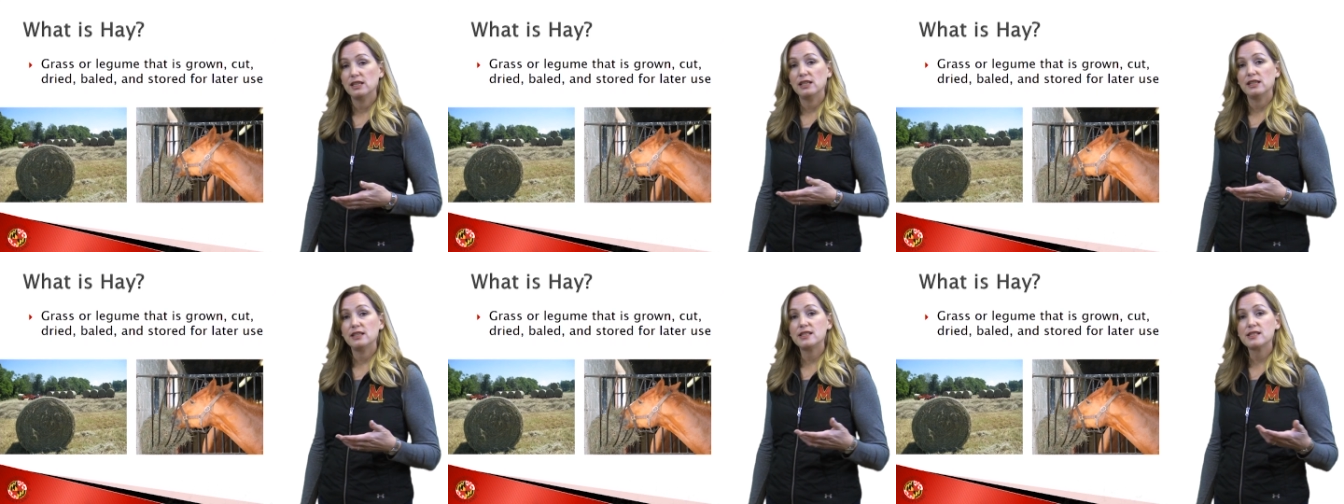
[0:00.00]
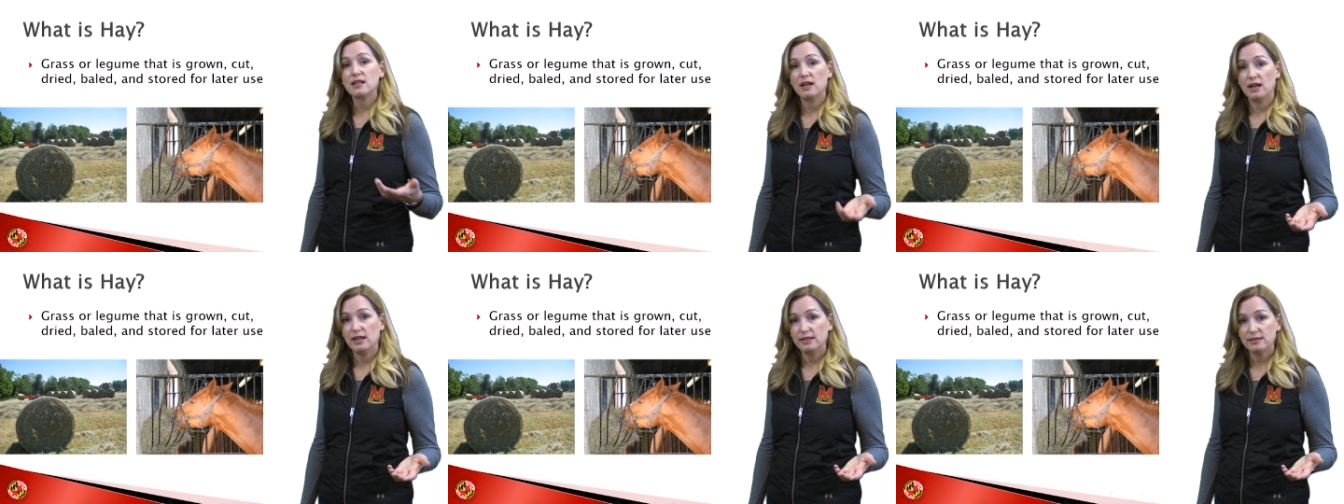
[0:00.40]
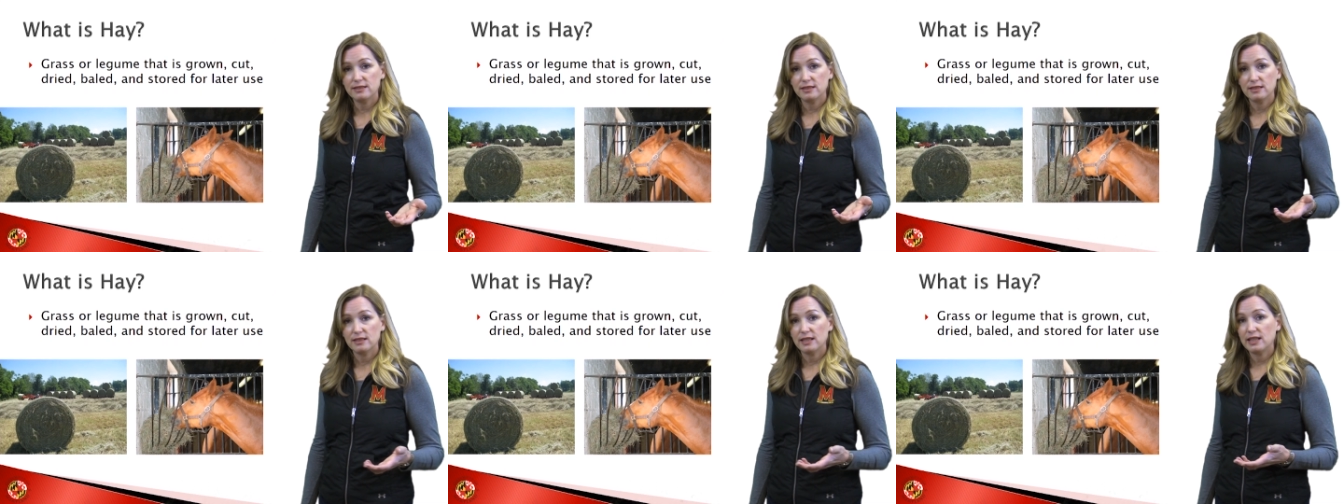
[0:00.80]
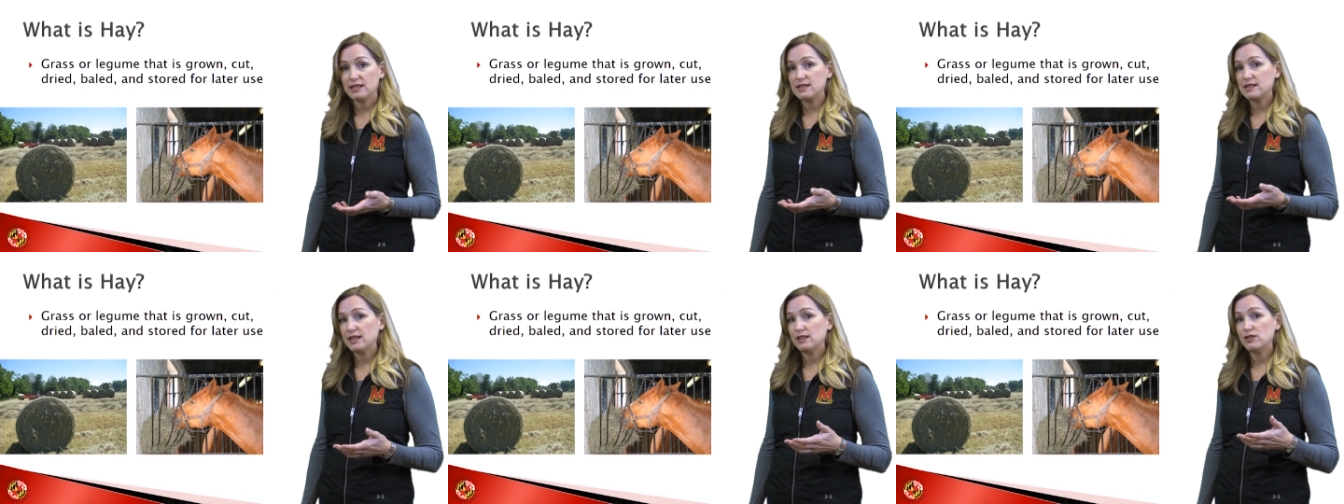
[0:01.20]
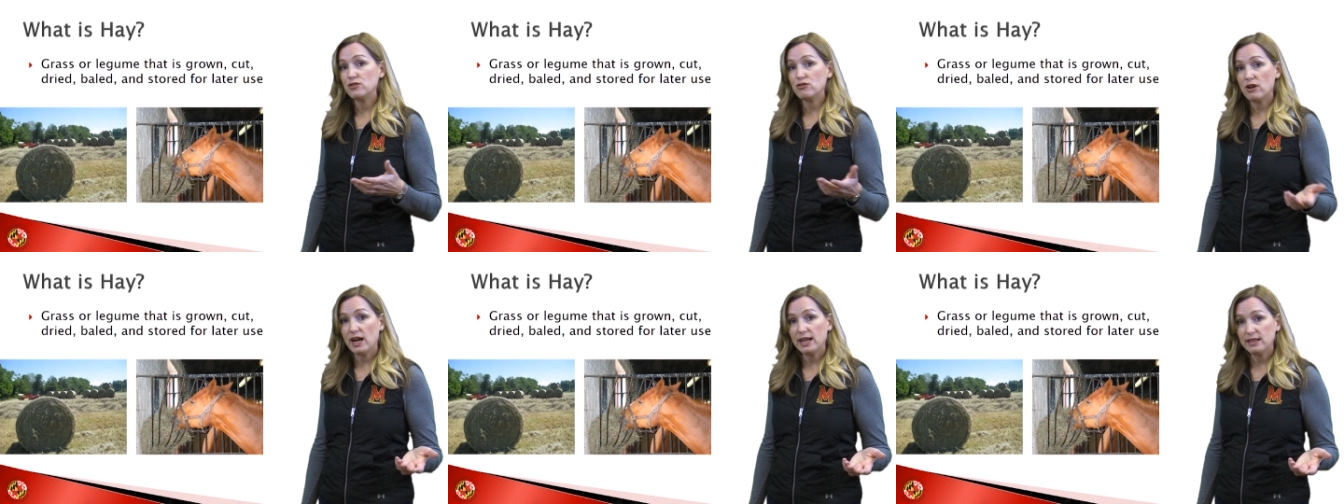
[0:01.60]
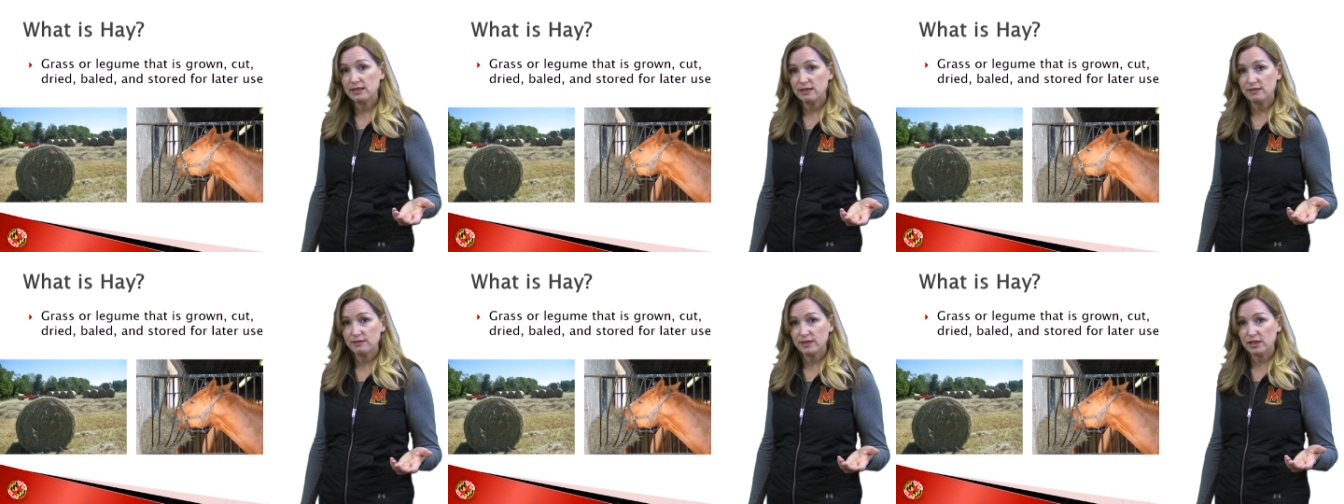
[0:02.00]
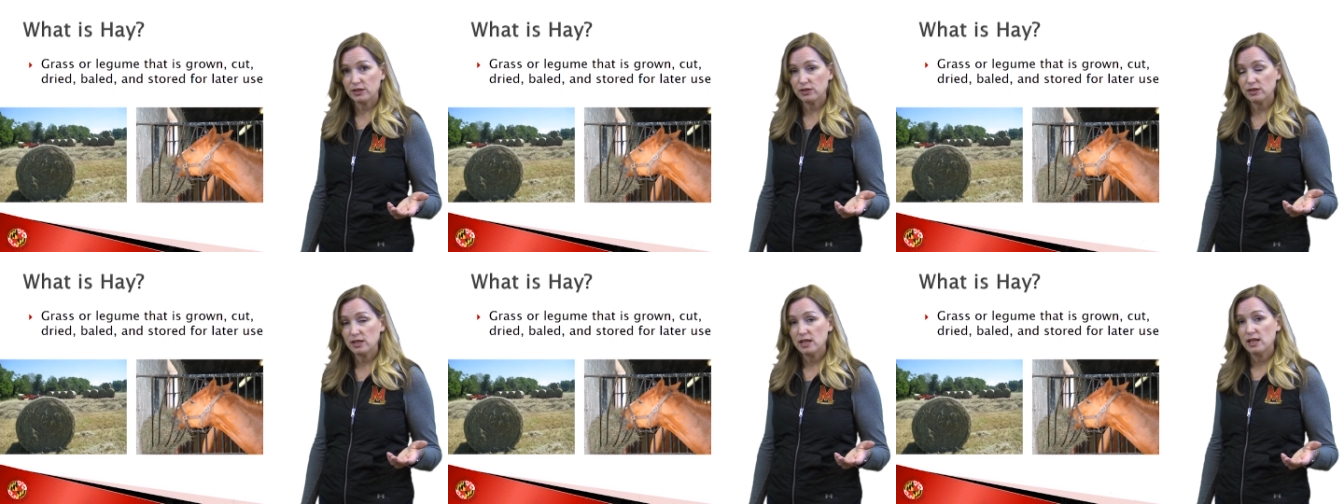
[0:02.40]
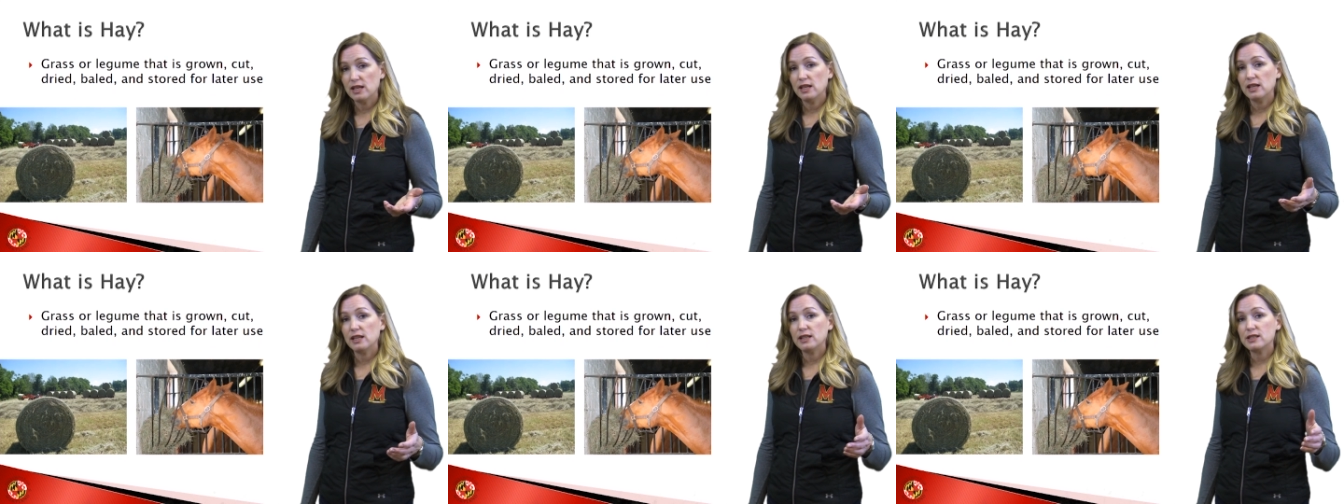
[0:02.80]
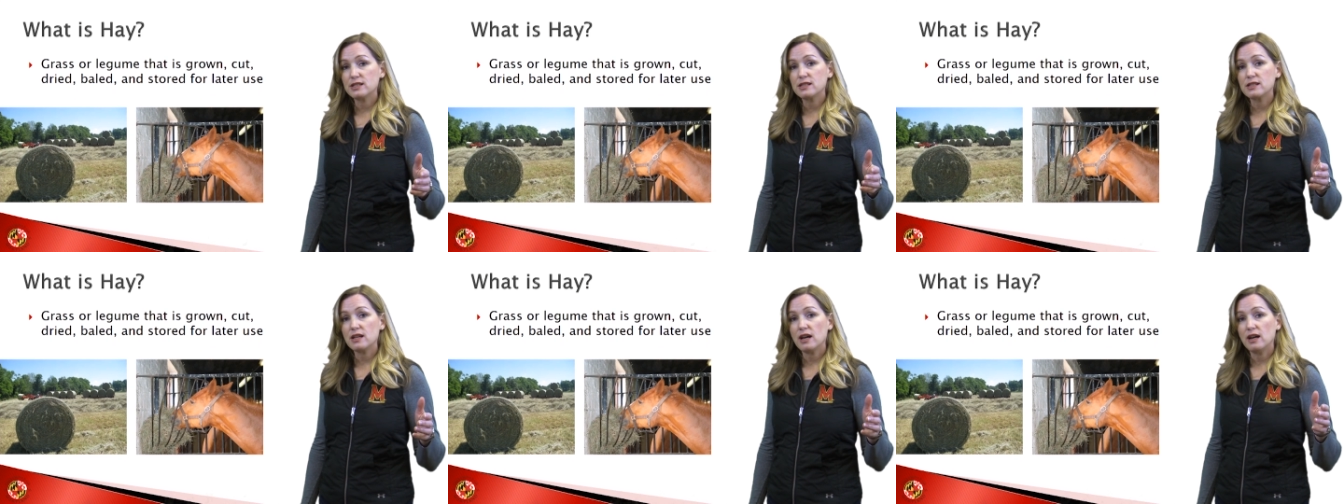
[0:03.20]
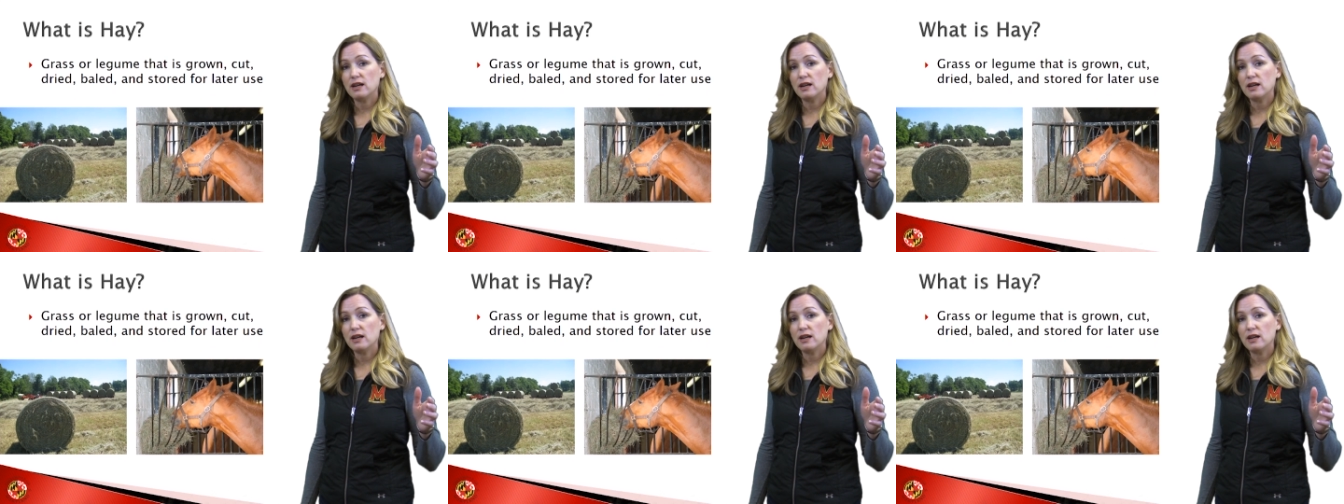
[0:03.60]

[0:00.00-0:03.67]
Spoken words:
It's cut, it's then dried in the field. It's